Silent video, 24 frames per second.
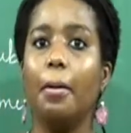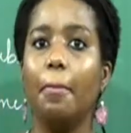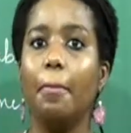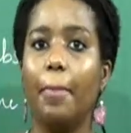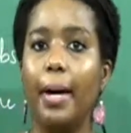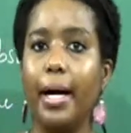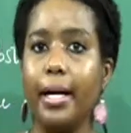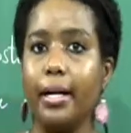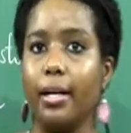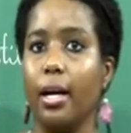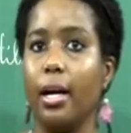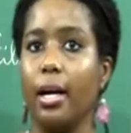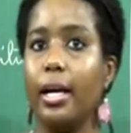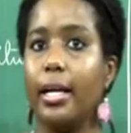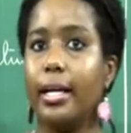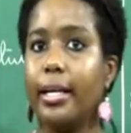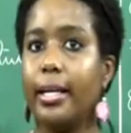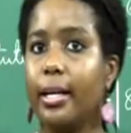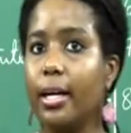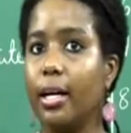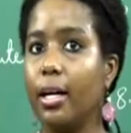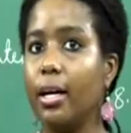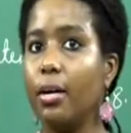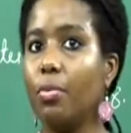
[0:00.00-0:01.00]
But
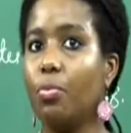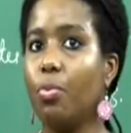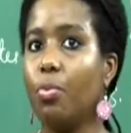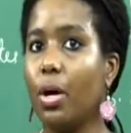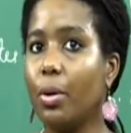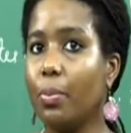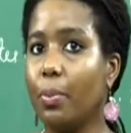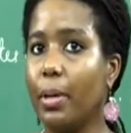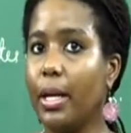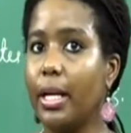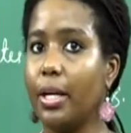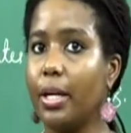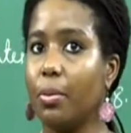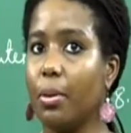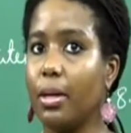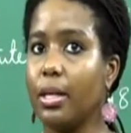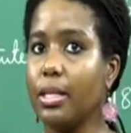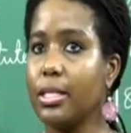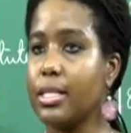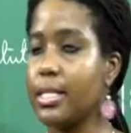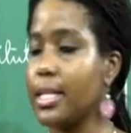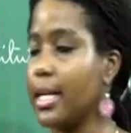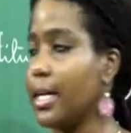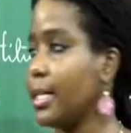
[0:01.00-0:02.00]
here what we need to
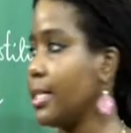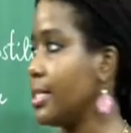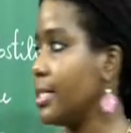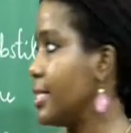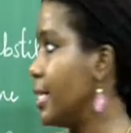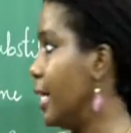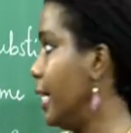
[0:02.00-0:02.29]
understand is